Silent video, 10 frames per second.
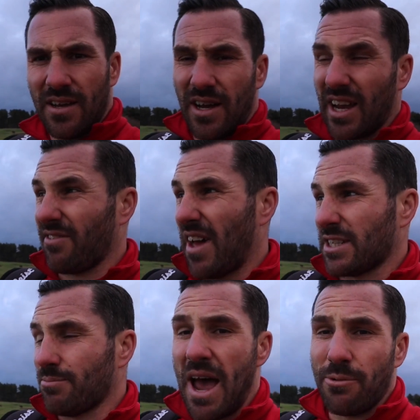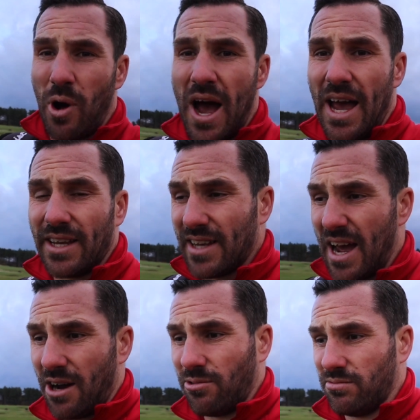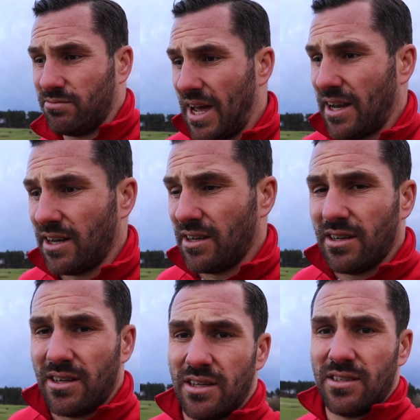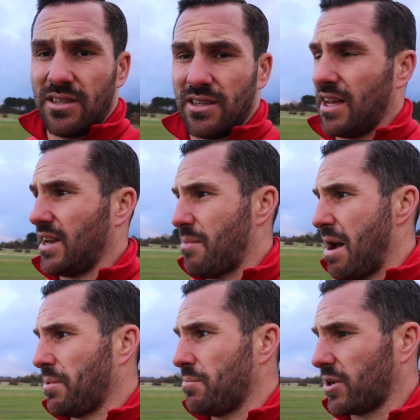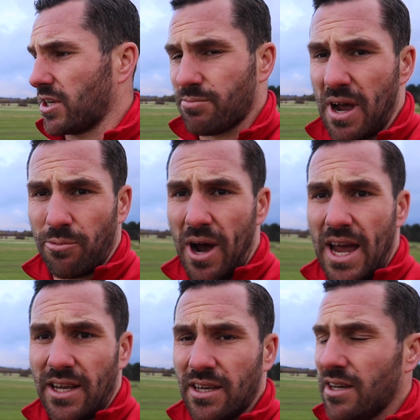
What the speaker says: Like if that's my wide now, then, and I'm happy because my wide,